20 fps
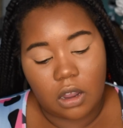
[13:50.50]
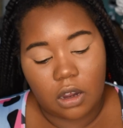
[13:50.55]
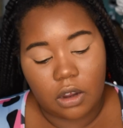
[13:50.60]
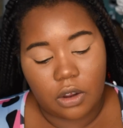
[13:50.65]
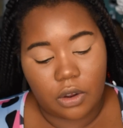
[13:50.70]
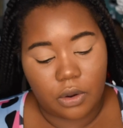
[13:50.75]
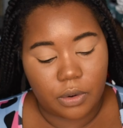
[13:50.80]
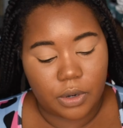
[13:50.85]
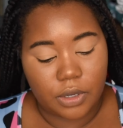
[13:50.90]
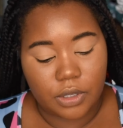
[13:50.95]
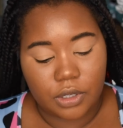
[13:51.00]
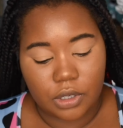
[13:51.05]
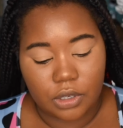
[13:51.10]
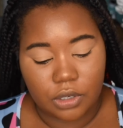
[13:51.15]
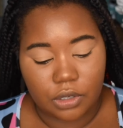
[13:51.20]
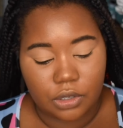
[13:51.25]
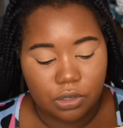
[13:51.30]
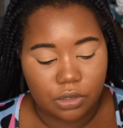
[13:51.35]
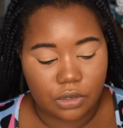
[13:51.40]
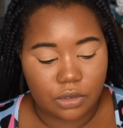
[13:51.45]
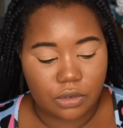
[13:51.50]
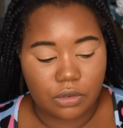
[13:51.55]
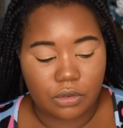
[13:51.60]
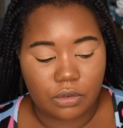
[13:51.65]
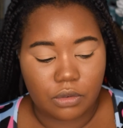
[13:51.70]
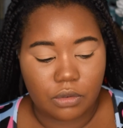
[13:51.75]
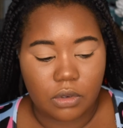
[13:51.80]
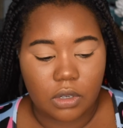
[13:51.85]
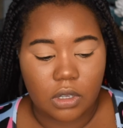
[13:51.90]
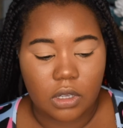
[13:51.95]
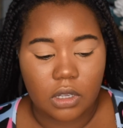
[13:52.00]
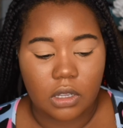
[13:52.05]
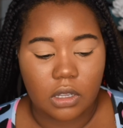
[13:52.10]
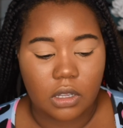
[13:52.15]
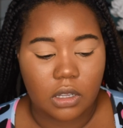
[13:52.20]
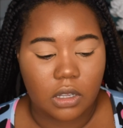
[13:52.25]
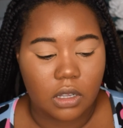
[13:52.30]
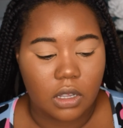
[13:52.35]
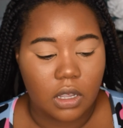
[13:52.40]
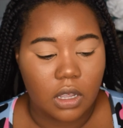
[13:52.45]
are going to do
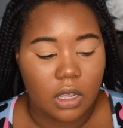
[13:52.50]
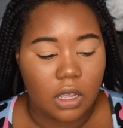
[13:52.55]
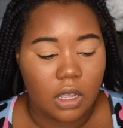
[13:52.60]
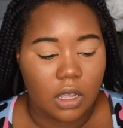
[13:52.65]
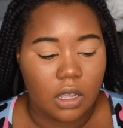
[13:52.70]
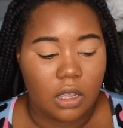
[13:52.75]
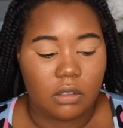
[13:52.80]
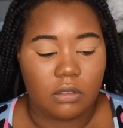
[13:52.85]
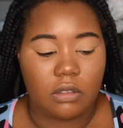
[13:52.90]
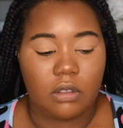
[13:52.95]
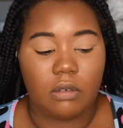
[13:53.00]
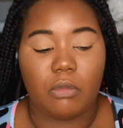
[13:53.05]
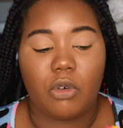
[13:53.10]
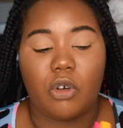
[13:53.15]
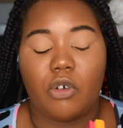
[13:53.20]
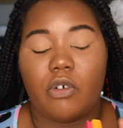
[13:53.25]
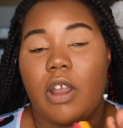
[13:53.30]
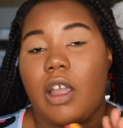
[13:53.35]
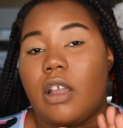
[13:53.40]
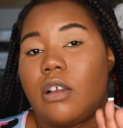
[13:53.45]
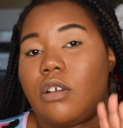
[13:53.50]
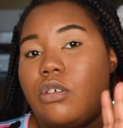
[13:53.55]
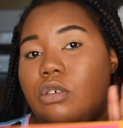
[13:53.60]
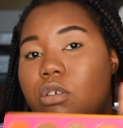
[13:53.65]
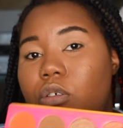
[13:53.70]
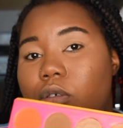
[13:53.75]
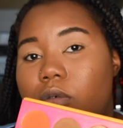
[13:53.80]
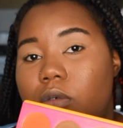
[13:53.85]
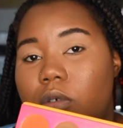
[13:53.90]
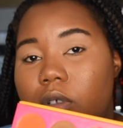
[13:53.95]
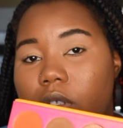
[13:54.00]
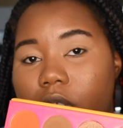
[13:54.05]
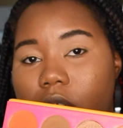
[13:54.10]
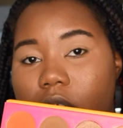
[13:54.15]
the Morocco,